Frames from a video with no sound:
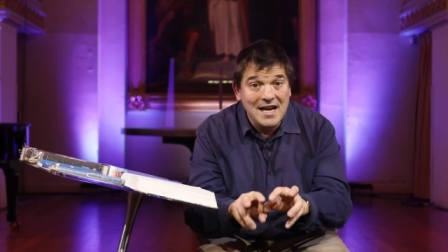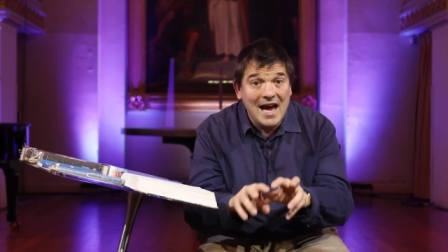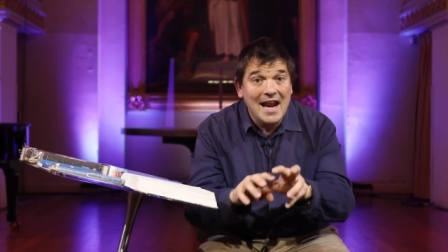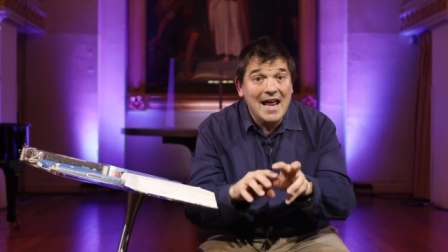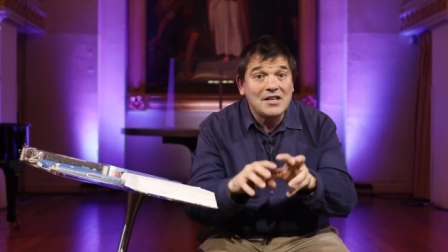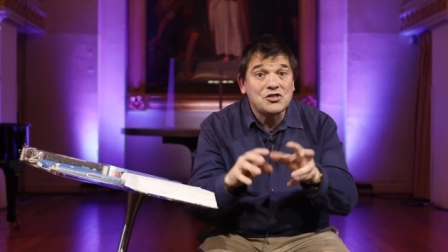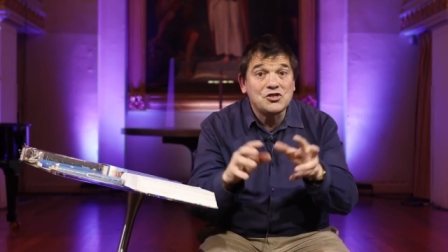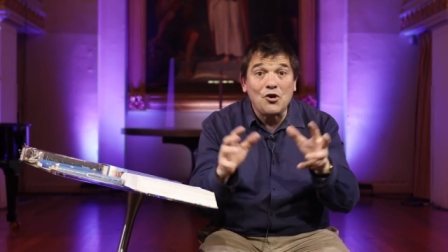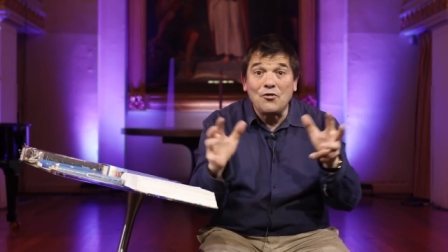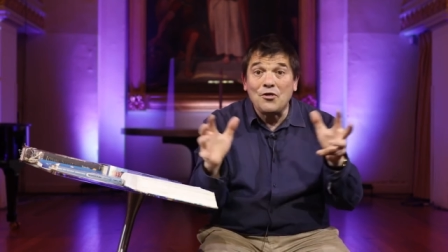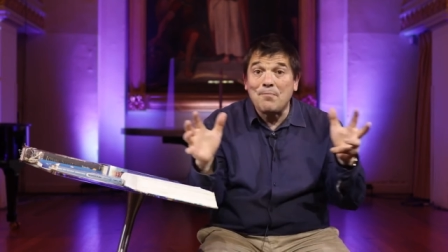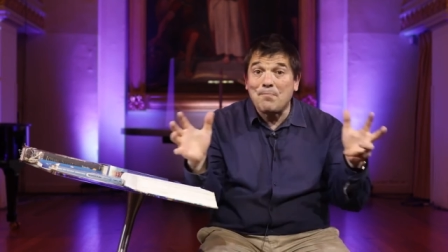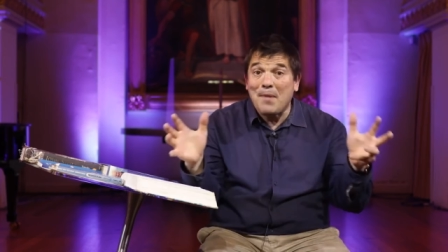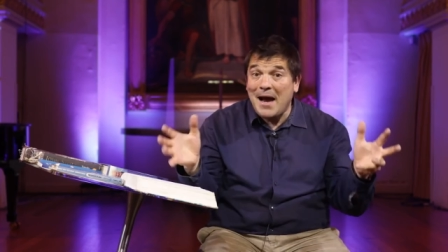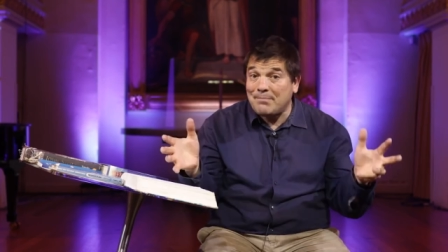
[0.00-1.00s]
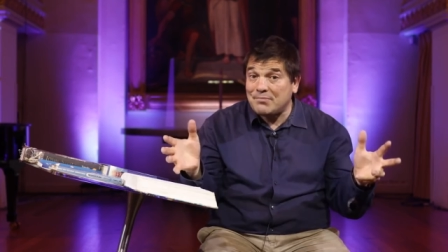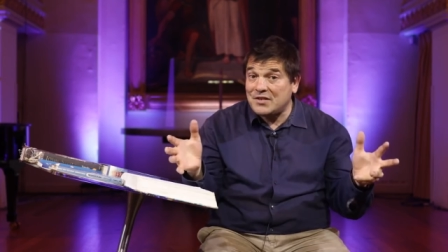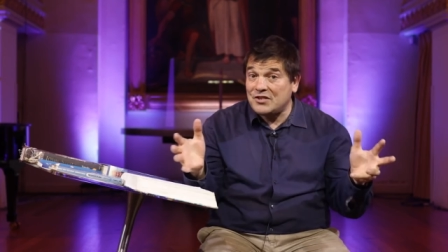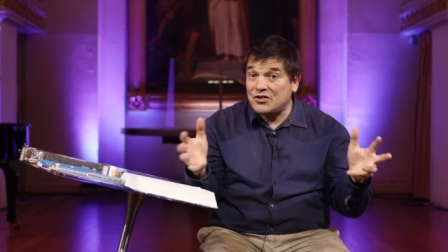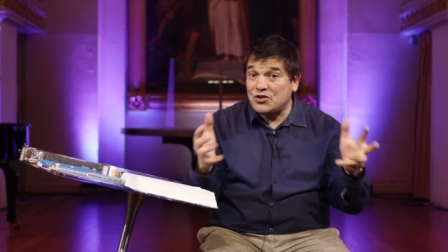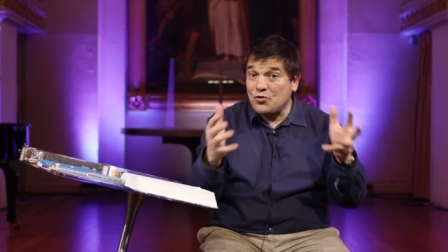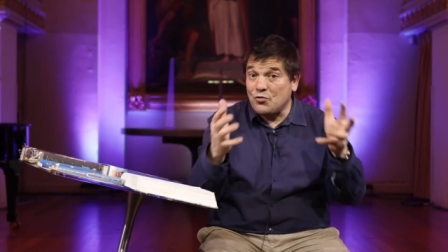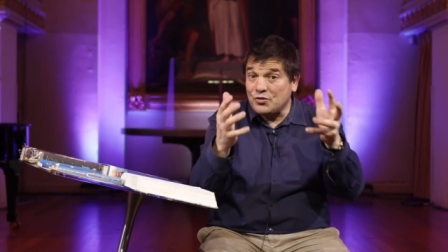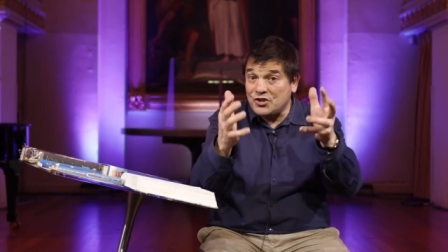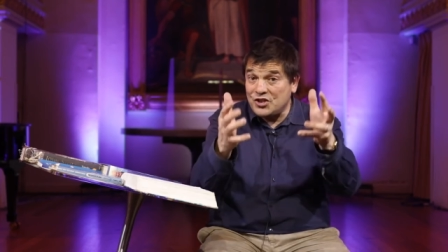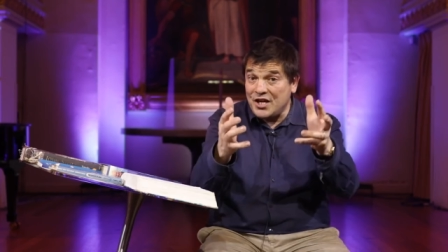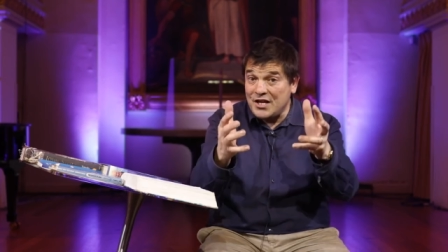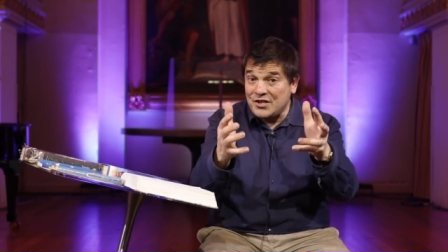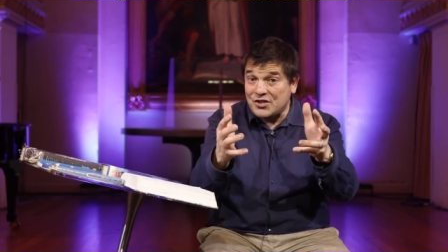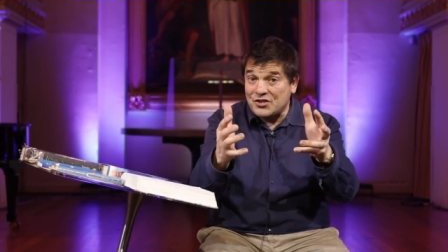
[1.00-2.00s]
And as John the Baptist or
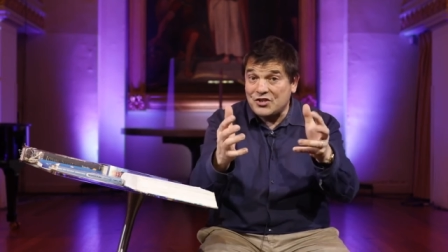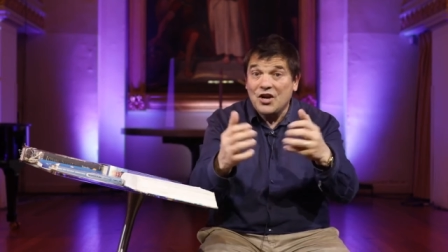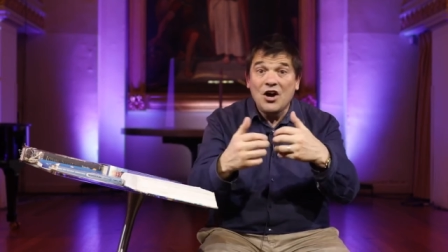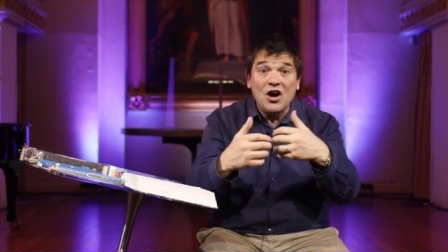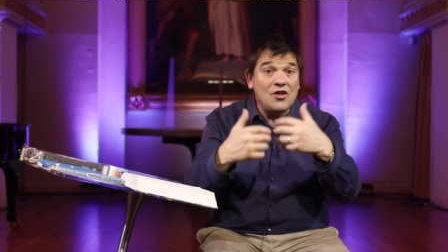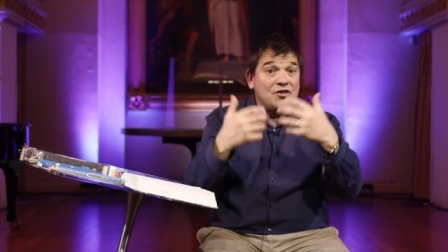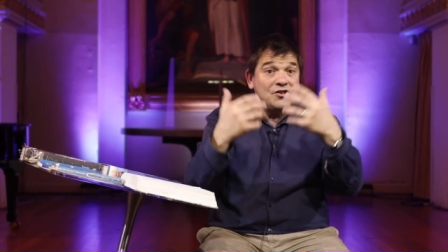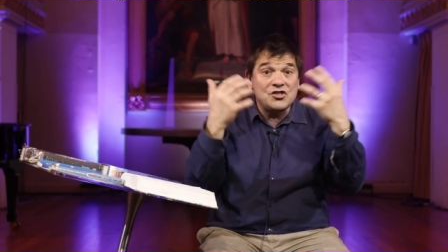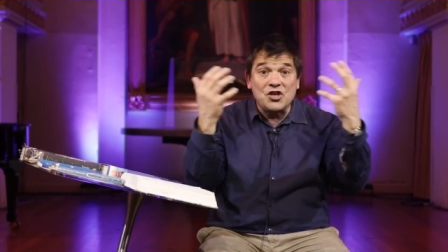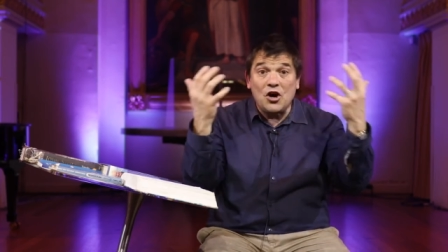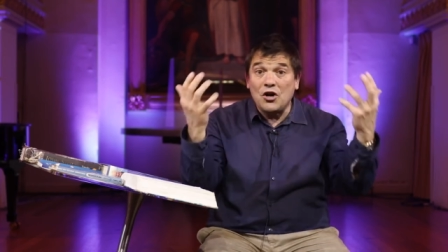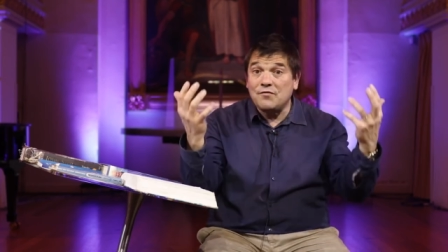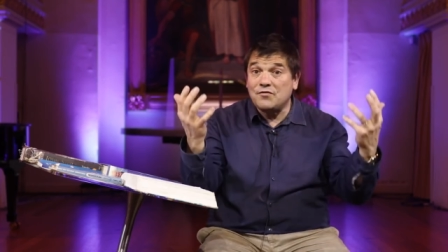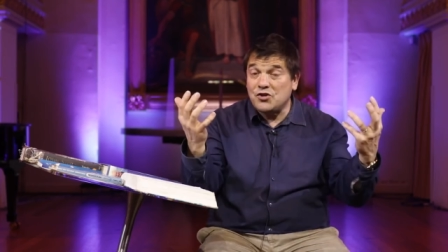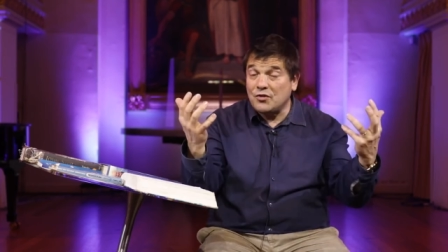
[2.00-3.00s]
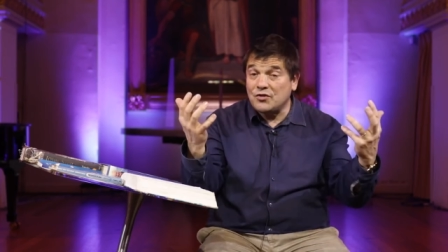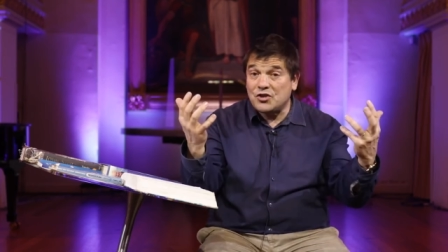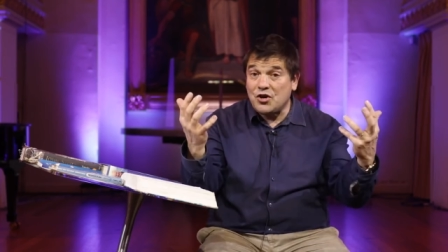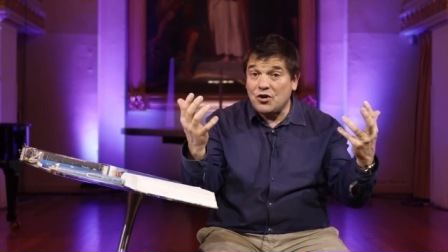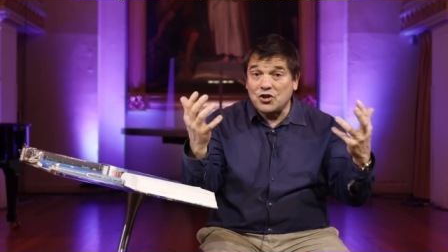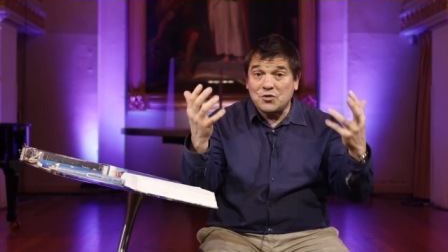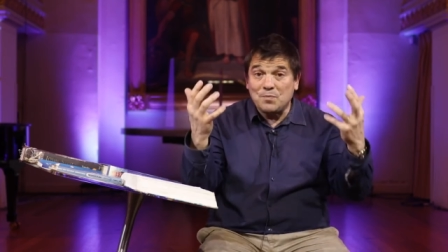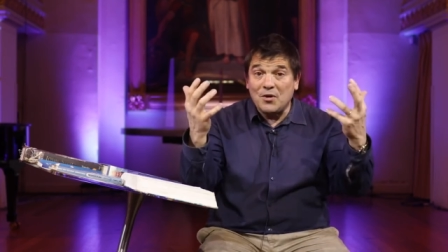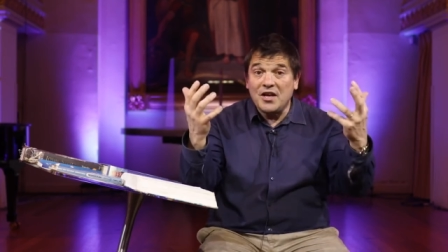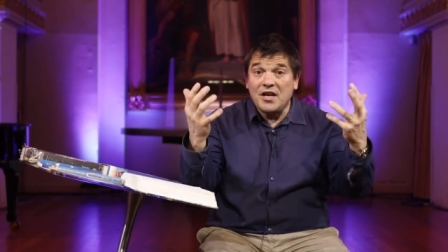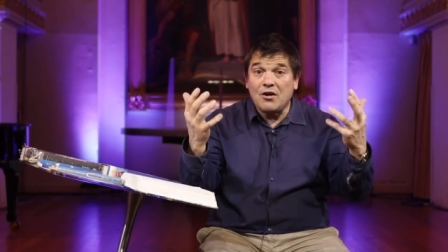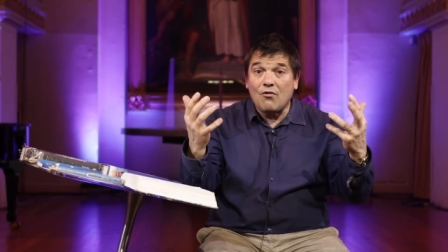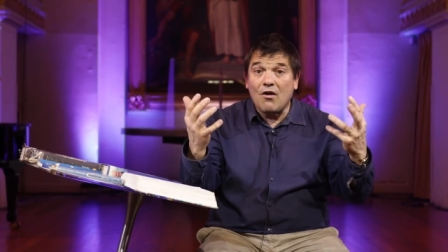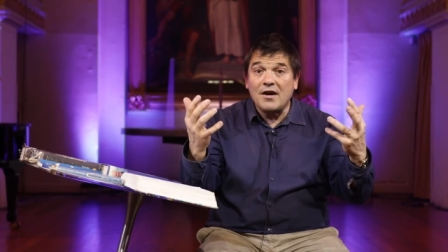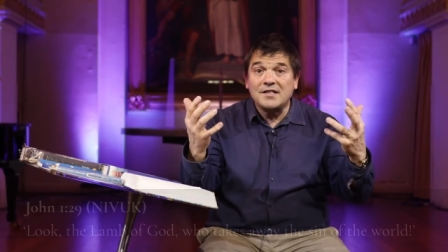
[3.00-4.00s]
Jesus at the start of John's gospel, he
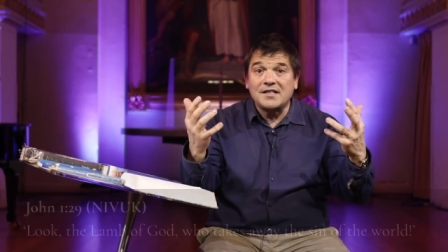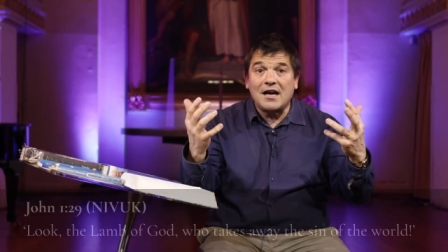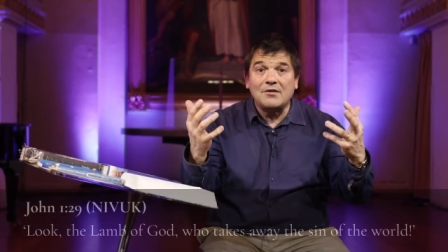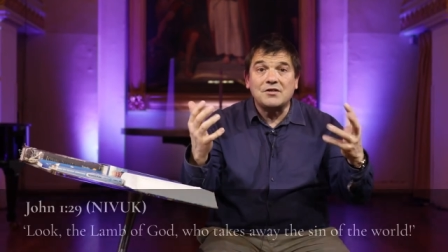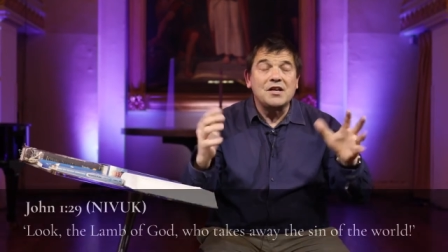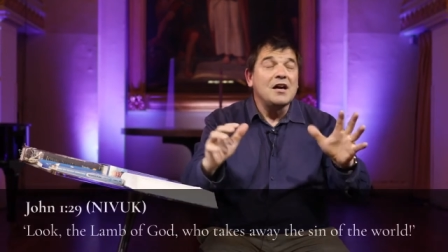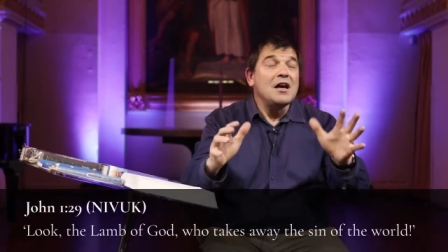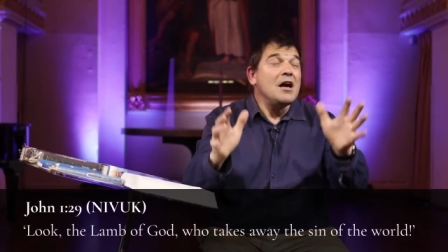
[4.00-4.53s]
cries out,